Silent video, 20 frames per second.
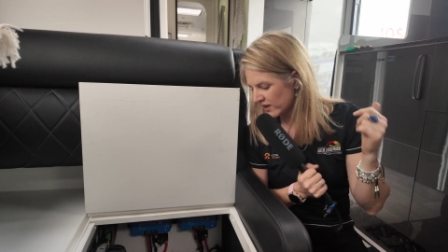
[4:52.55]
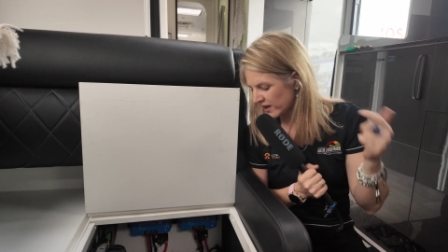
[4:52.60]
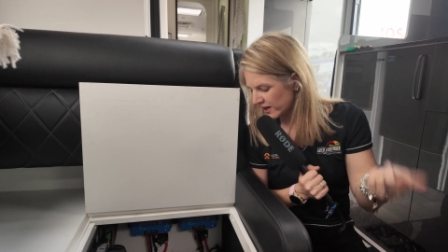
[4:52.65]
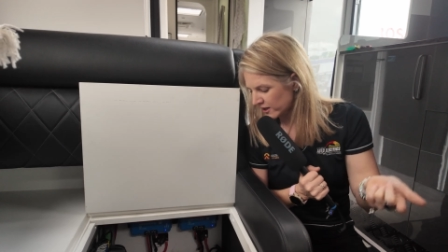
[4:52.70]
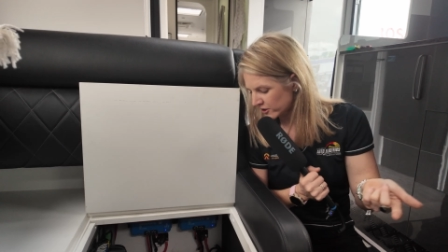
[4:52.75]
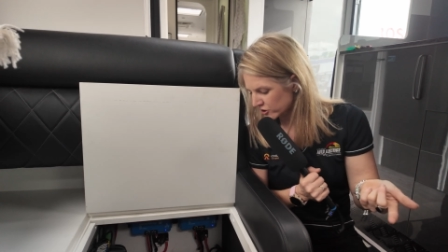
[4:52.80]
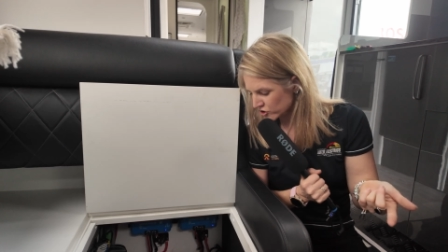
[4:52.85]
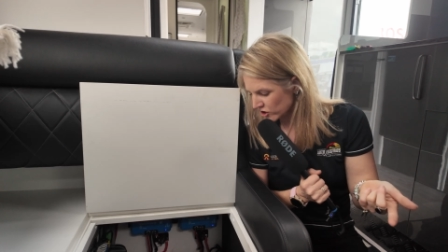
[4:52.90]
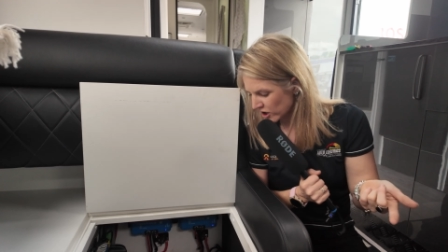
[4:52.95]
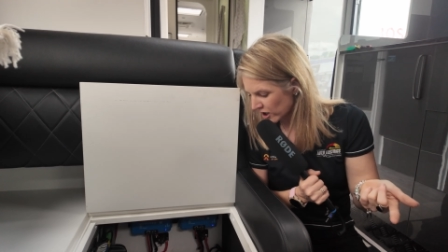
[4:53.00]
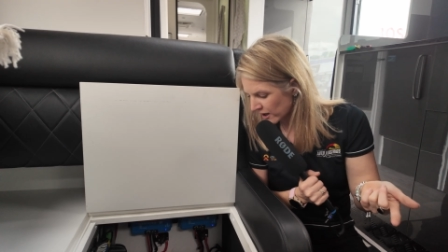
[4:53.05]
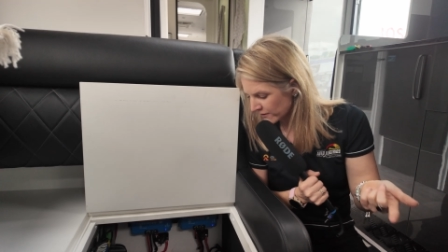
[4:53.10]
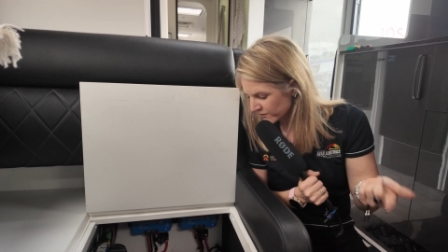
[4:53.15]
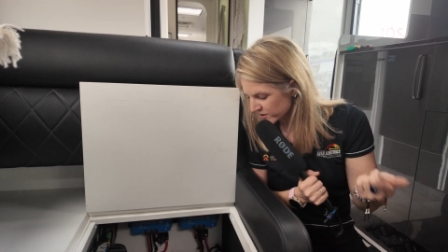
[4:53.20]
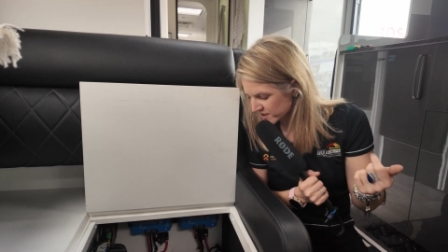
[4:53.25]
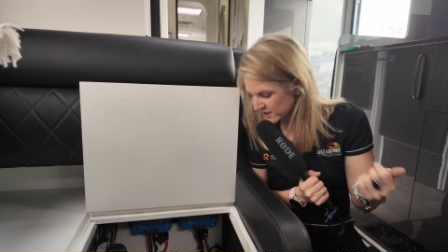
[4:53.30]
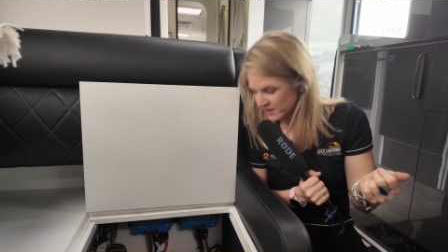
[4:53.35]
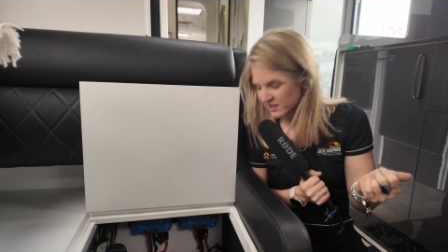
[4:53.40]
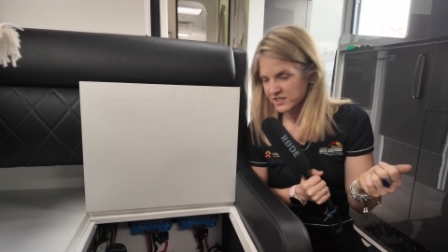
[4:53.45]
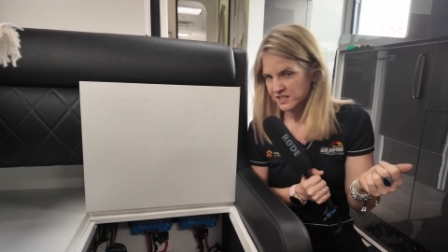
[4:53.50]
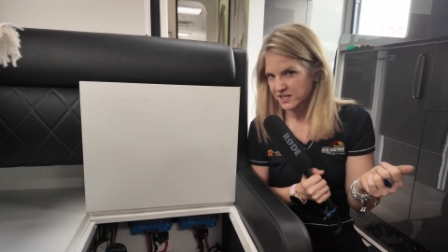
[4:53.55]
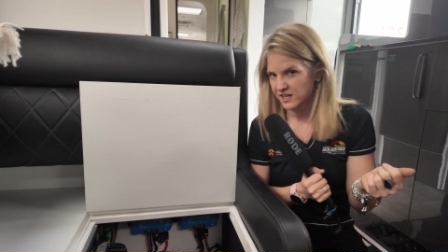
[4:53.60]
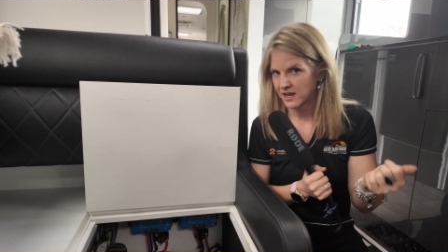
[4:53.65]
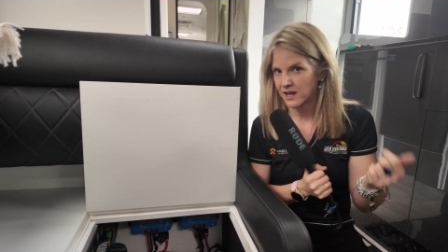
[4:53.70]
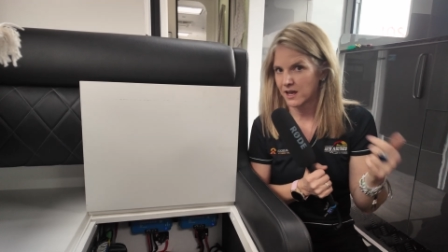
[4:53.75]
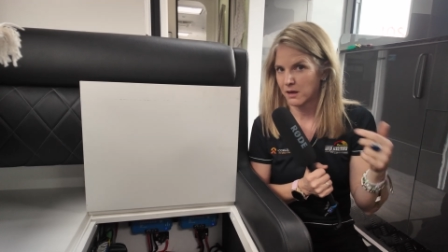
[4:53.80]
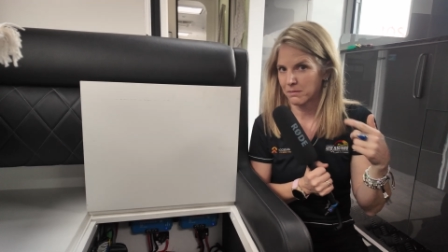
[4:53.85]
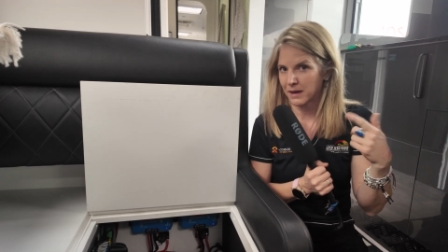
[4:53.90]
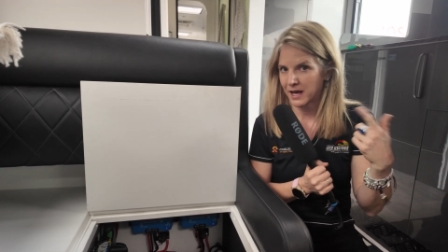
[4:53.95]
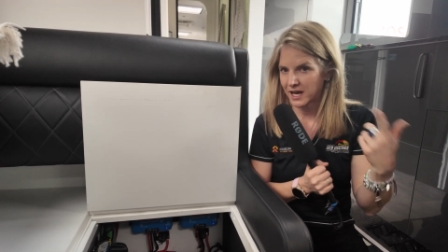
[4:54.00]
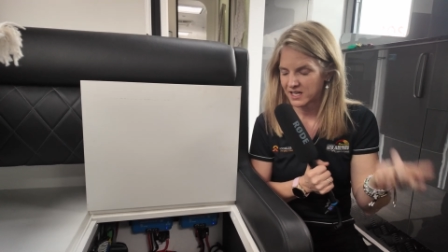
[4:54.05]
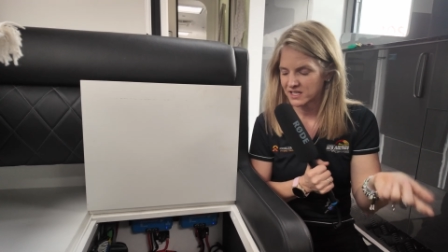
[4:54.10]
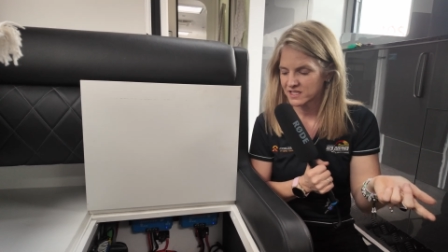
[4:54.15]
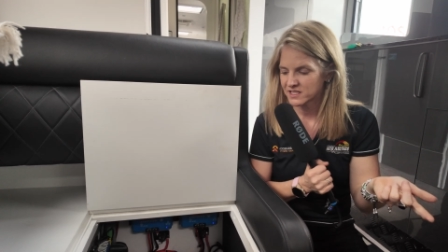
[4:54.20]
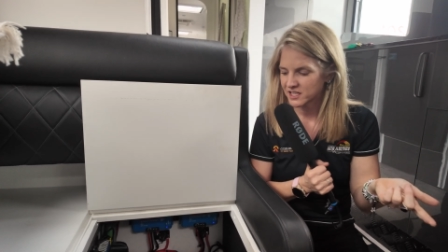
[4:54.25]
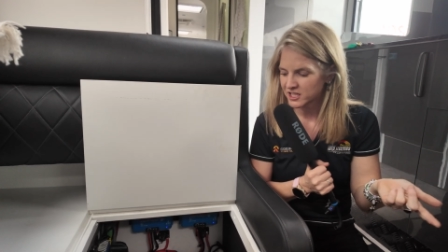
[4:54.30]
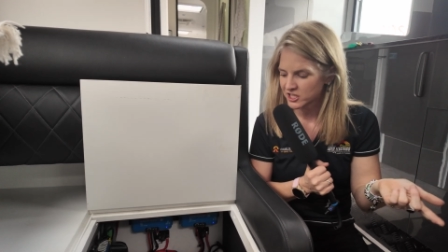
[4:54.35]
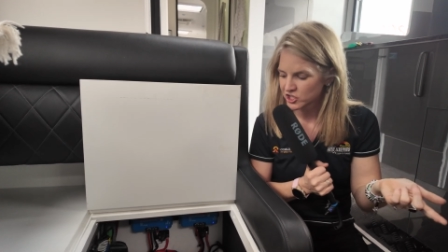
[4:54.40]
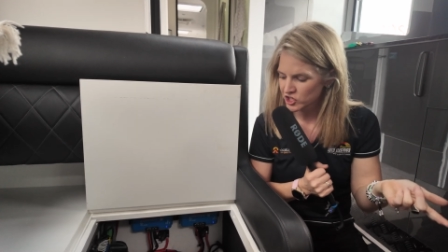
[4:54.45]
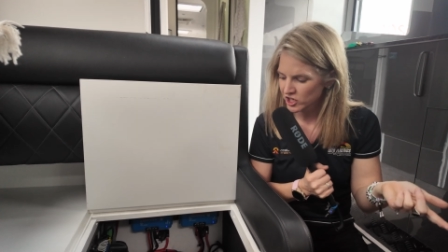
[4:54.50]
the Enerdrive 60 amp
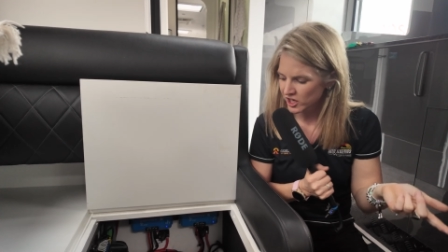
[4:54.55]
AC